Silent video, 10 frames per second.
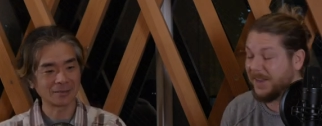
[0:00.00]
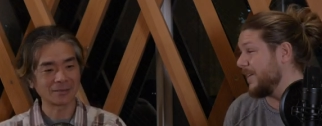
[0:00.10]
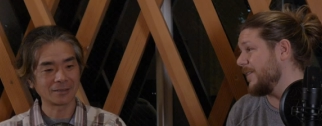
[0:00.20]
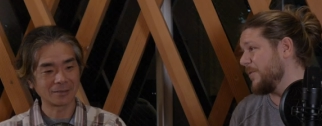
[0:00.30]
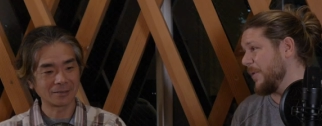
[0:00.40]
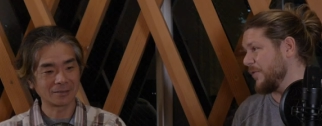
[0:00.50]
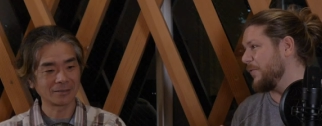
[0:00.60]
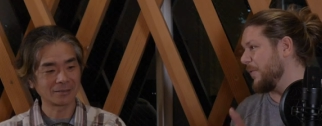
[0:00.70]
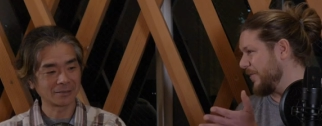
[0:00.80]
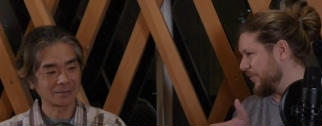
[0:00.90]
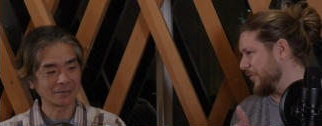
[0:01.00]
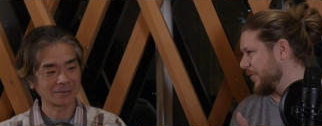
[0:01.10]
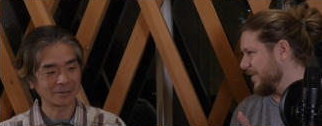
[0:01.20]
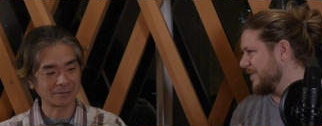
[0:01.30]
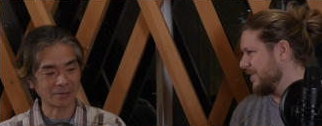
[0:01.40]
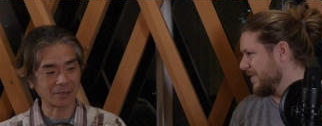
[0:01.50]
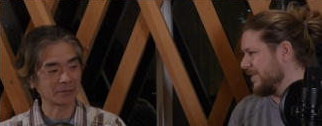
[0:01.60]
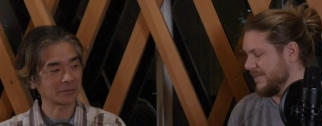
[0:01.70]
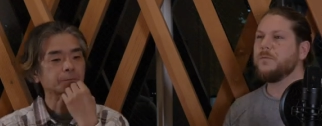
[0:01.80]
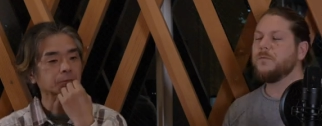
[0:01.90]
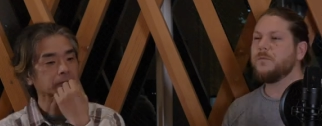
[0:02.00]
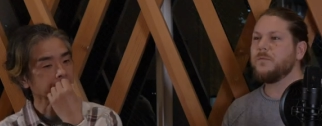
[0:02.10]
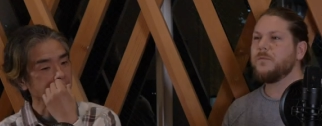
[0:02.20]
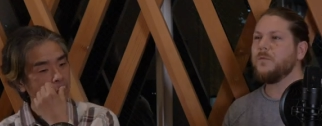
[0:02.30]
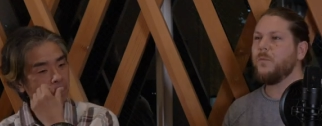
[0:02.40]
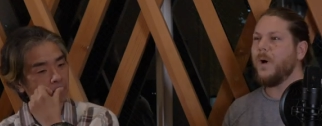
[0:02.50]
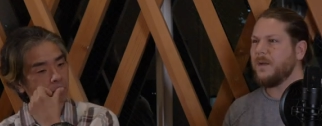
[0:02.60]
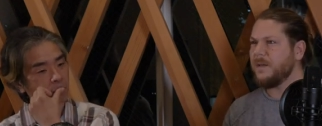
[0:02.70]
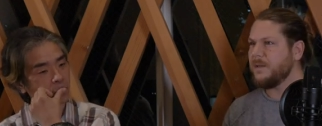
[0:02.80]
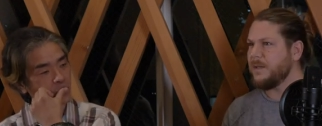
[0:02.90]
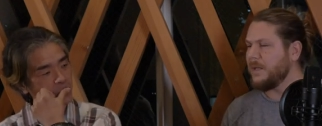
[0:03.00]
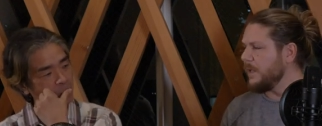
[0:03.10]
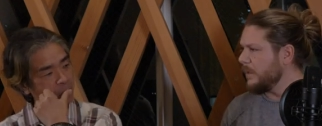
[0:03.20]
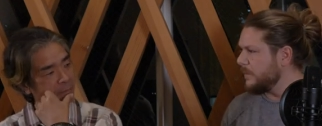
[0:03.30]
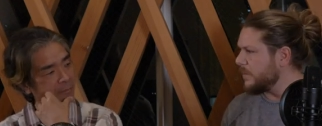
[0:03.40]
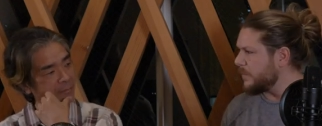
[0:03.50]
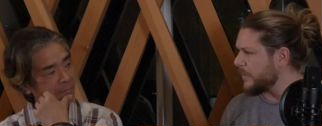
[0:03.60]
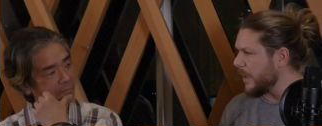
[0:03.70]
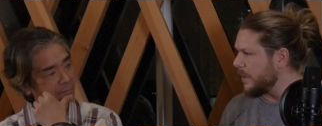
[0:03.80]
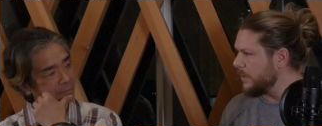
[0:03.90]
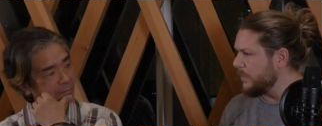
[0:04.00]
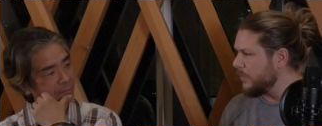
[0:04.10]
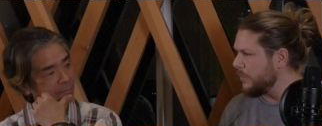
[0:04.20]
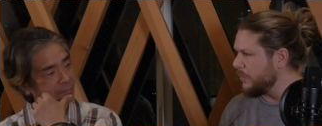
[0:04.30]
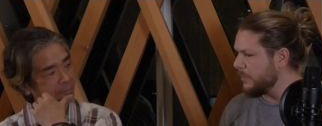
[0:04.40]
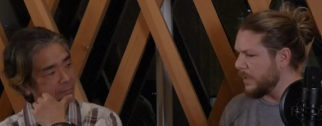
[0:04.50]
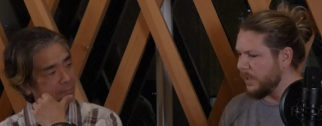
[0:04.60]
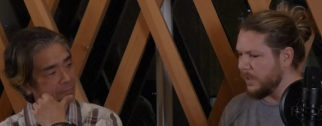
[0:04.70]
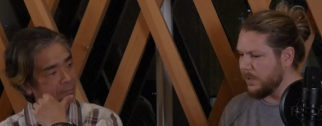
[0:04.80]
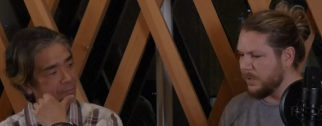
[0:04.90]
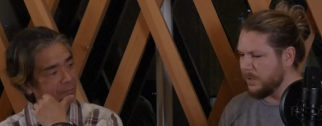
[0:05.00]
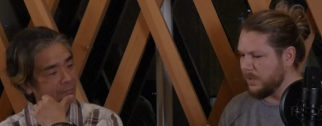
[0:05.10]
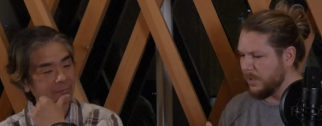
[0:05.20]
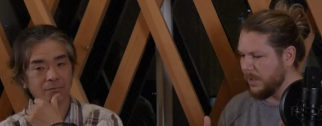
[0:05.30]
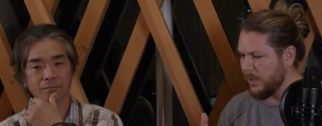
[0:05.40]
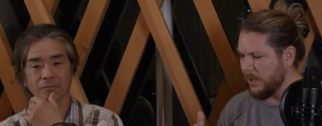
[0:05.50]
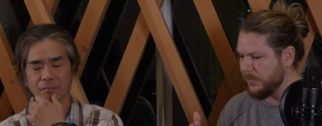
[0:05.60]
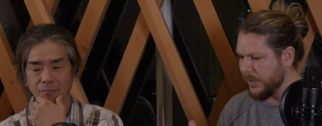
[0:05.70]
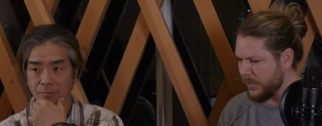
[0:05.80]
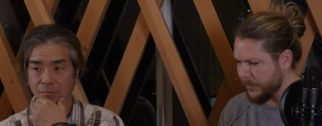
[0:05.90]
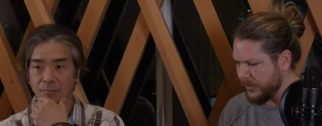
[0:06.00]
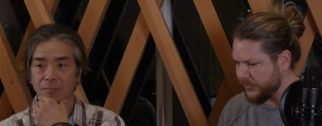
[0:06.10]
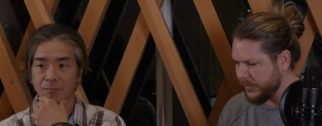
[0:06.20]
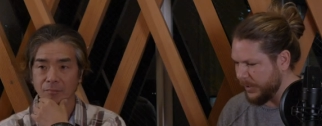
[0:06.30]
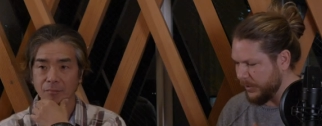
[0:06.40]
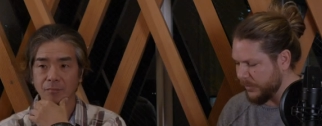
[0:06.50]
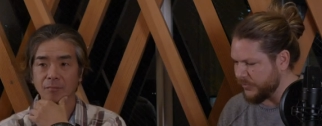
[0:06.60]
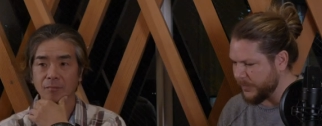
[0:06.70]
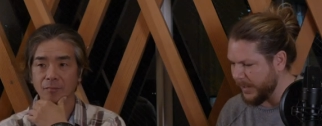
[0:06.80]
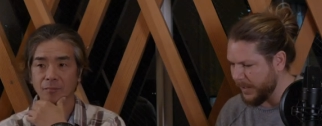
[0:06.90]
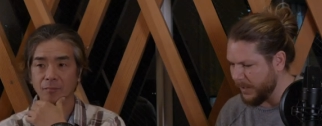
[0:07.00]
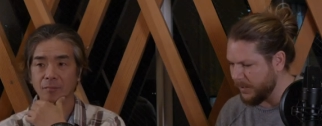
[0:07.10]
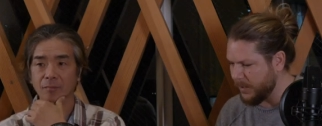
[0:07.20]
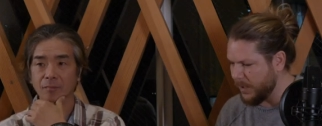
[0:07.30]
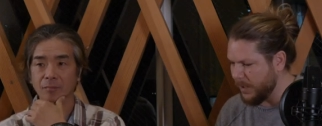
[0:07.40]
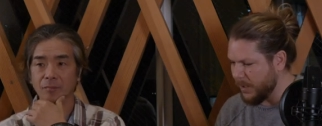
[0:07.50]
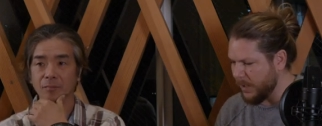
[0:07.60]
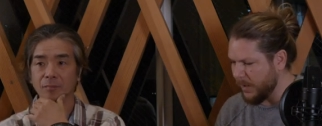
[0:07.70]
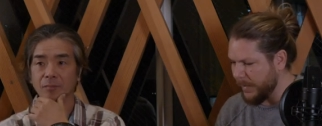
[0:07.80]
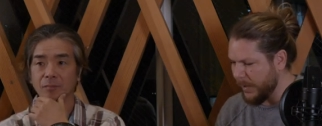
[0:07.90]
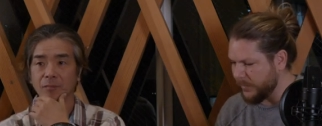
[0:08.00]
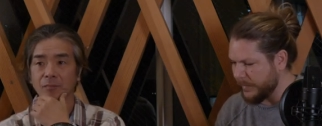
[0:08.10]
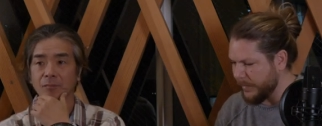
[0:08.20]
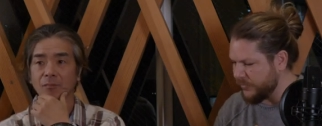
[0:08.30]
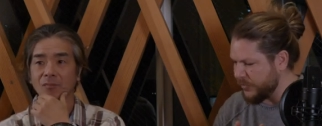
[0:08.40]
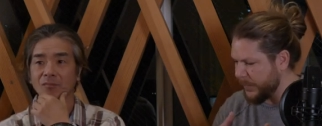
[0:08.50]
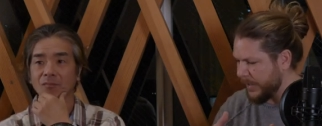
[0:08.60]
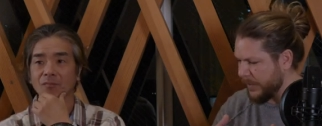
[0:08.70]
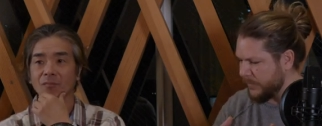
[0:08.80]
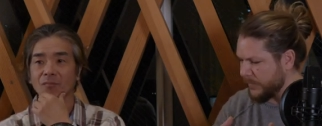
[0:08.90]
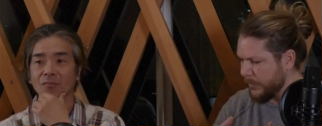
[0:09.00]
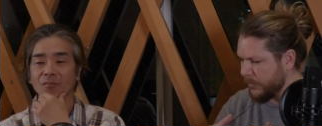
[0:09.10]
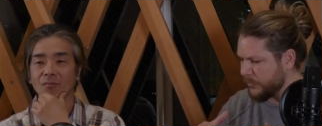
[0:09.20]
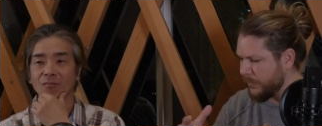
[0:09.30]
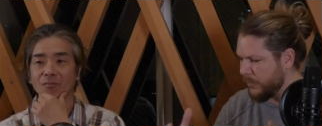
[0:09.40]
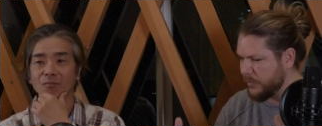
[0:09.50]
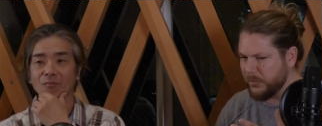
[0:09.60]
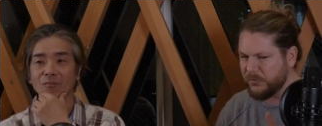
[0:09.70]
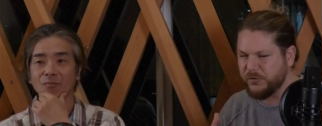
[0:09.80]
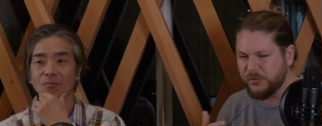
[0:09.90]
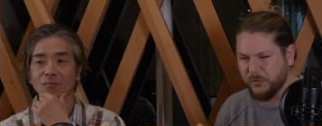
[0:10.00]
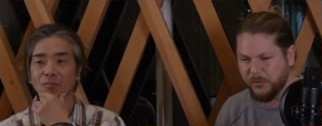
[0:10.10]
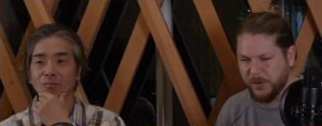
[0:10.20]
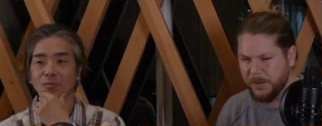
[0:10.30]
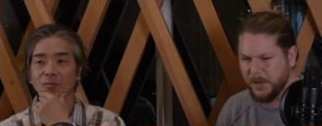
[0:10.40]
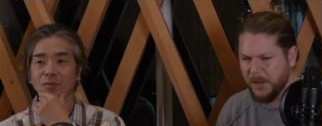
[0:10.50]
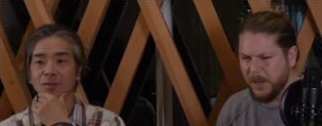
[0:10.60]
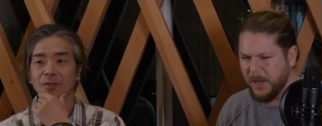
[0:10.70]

Speaker 1: And especially for these children. Right. So why did Keen decide to make a documentary here in Japan about some of Japan's most vulnerable children